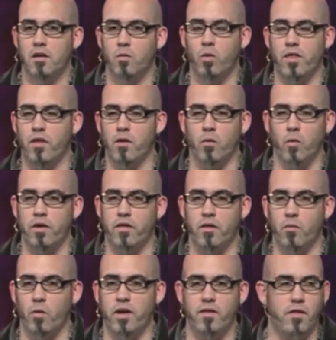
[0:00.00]
when
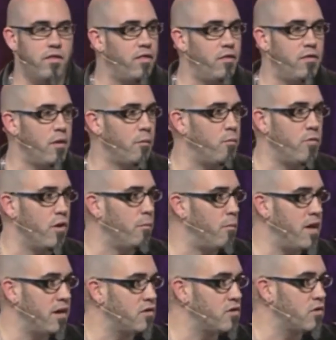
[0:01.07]
the
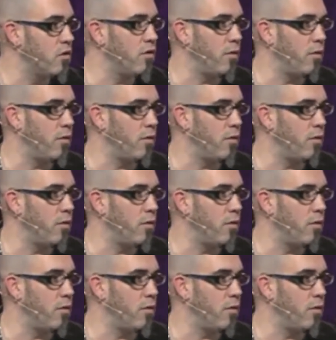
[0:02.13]
minister,